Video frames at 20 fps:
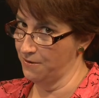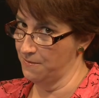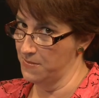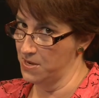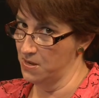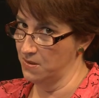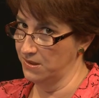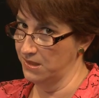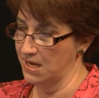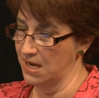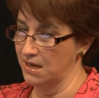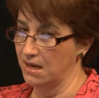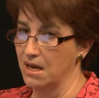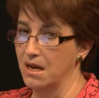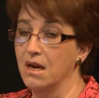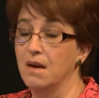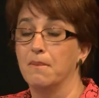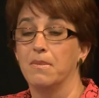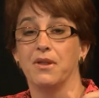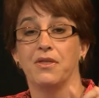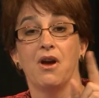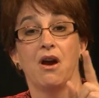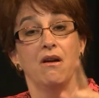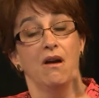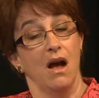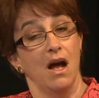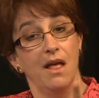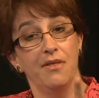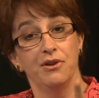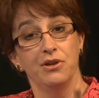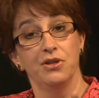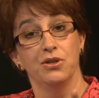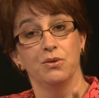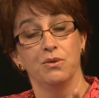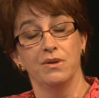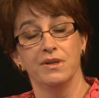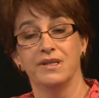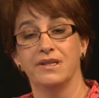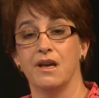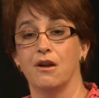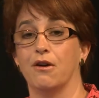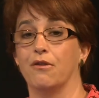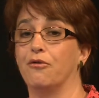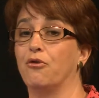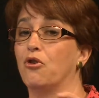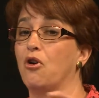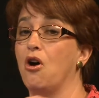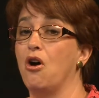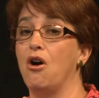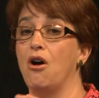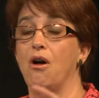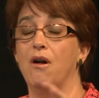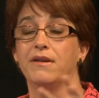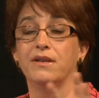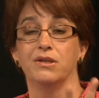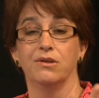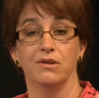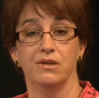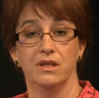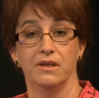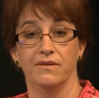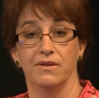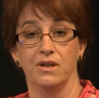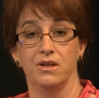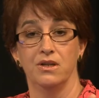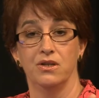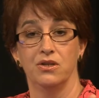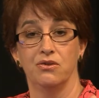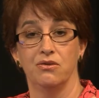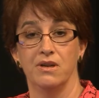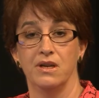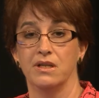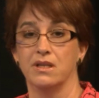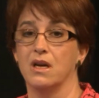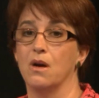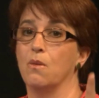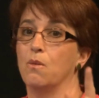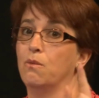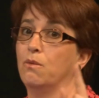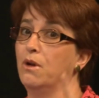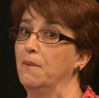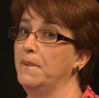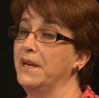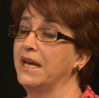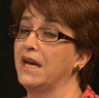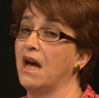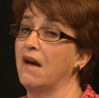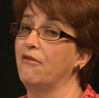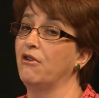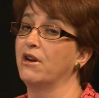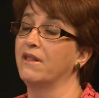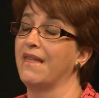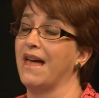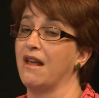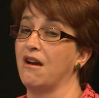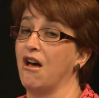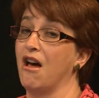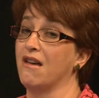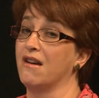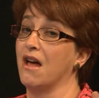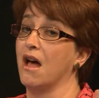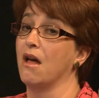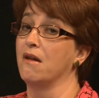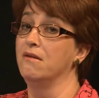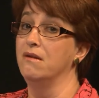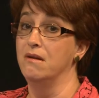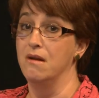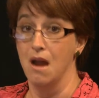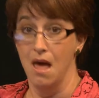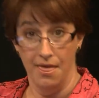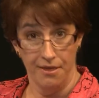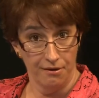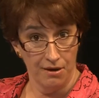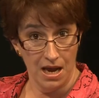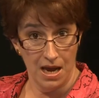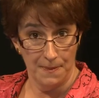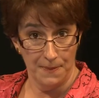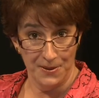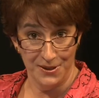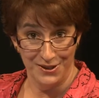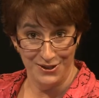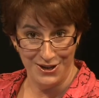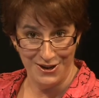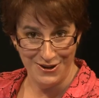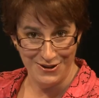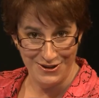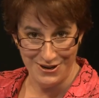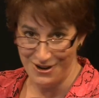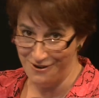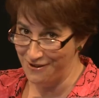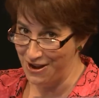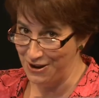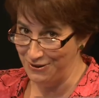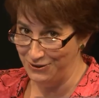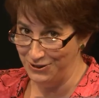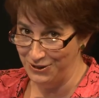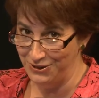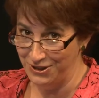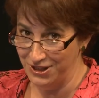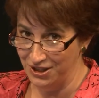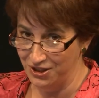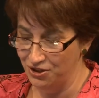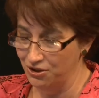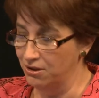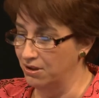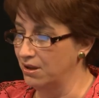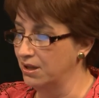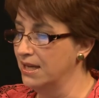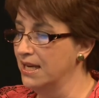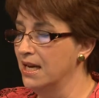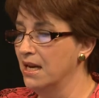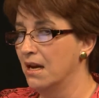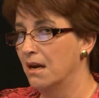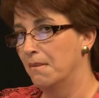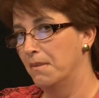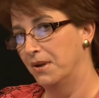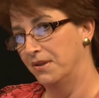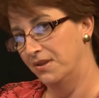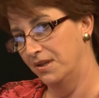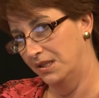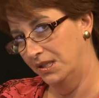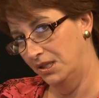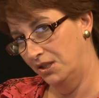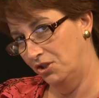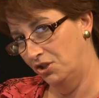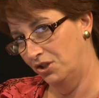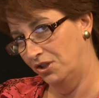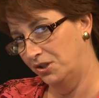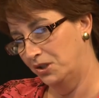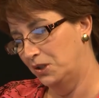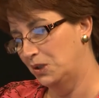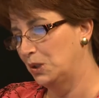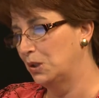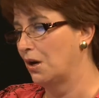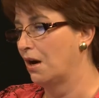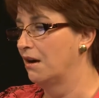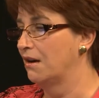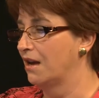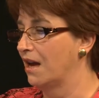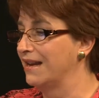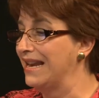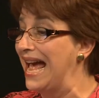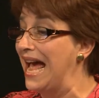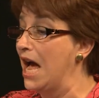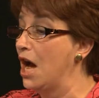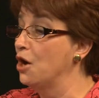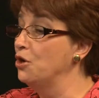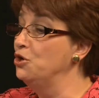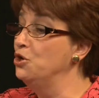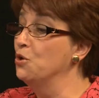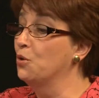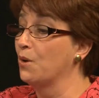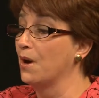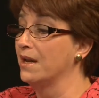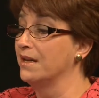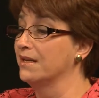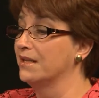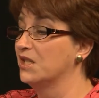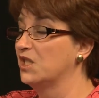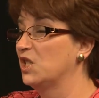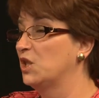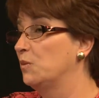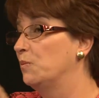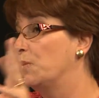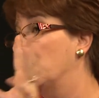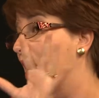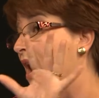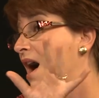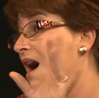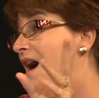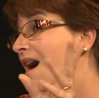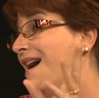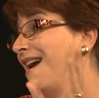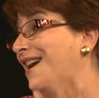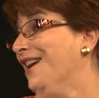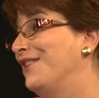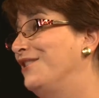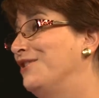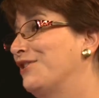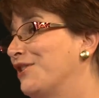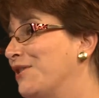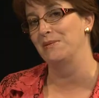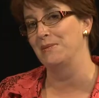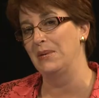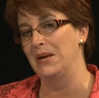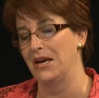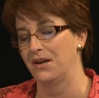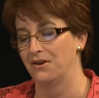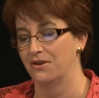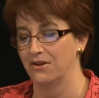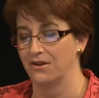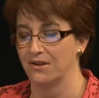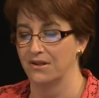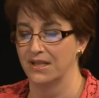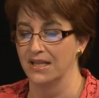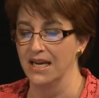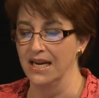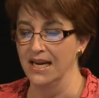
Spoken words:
music, but there are other tools that are for all sorts of industries. We'll be covering that on another episode of How2Digital. But this is just a start on how you can spy on your competitors